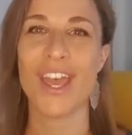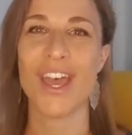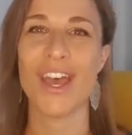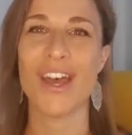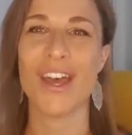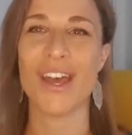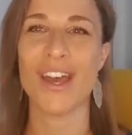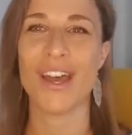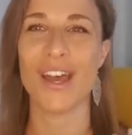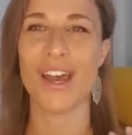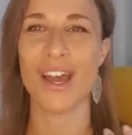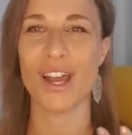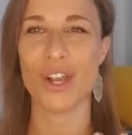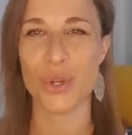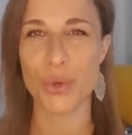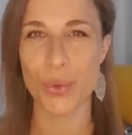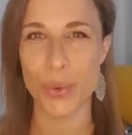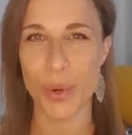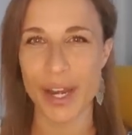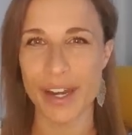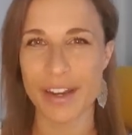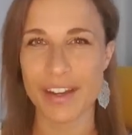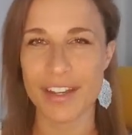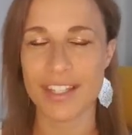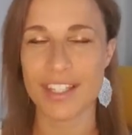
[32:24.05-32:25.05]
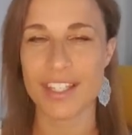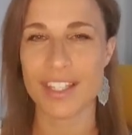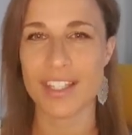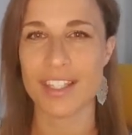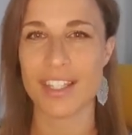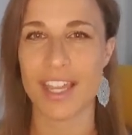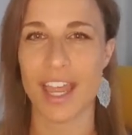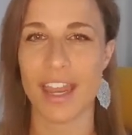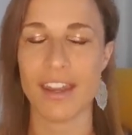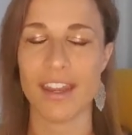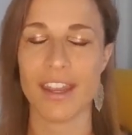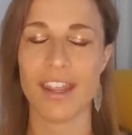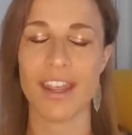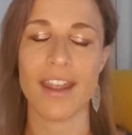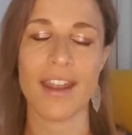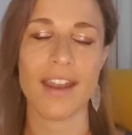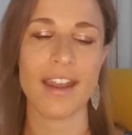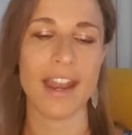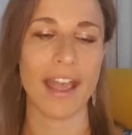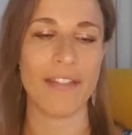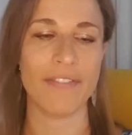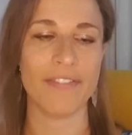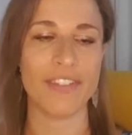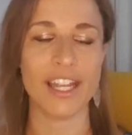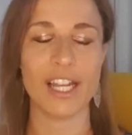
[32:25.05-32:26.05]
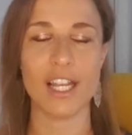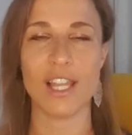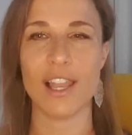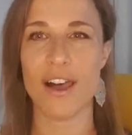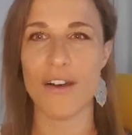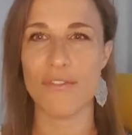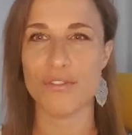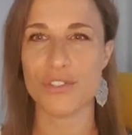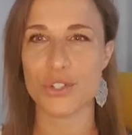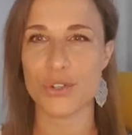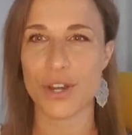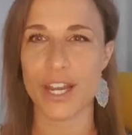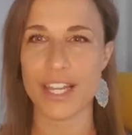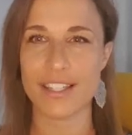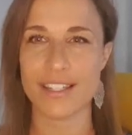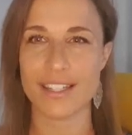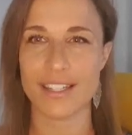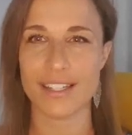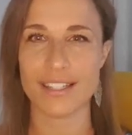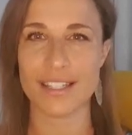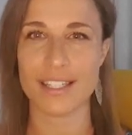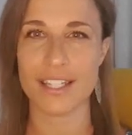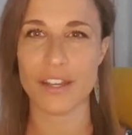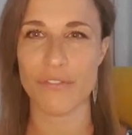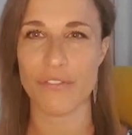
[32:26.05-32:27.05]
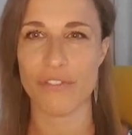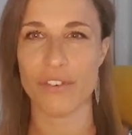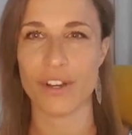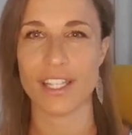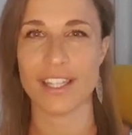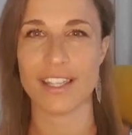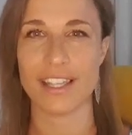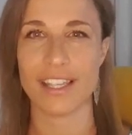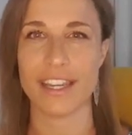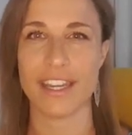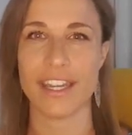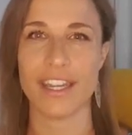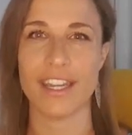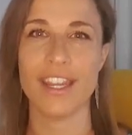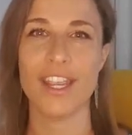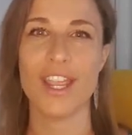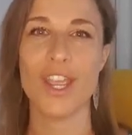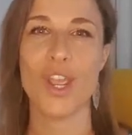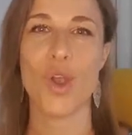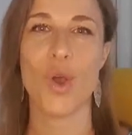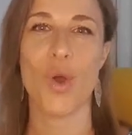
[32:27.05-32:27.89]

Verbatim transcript: uh, Aquarius ascendant and they love dressing differently